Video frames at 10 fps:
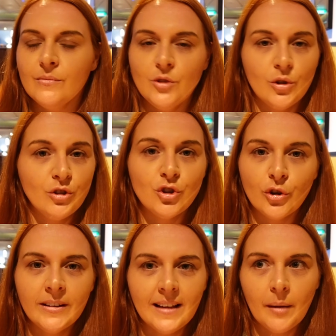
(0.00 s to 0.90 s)
you can
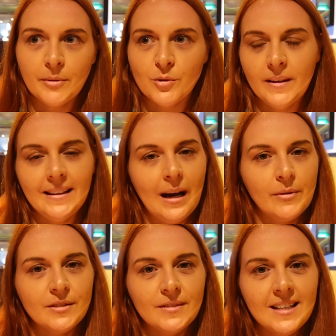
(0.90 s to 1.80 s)
join that between the
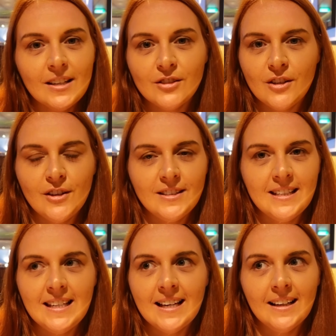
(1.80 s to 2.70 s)
hours of
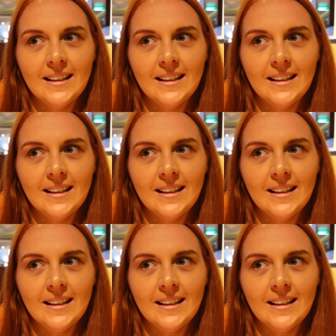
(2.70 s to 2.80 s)
6:30